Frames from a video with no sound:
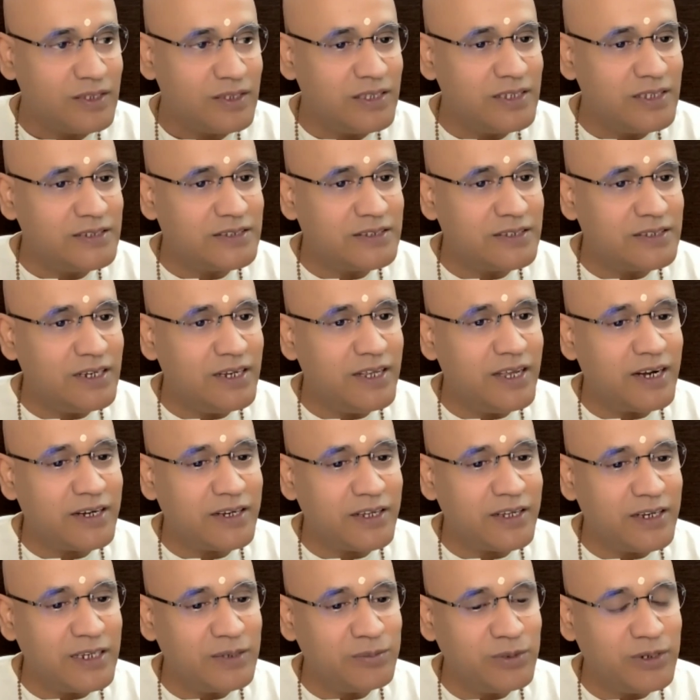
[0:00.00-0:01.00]
Easily
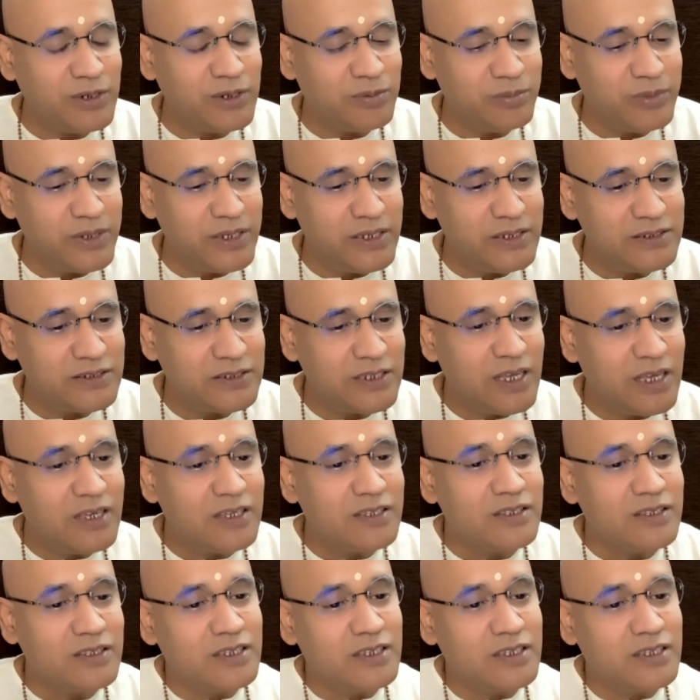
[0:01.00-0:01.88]
attainable means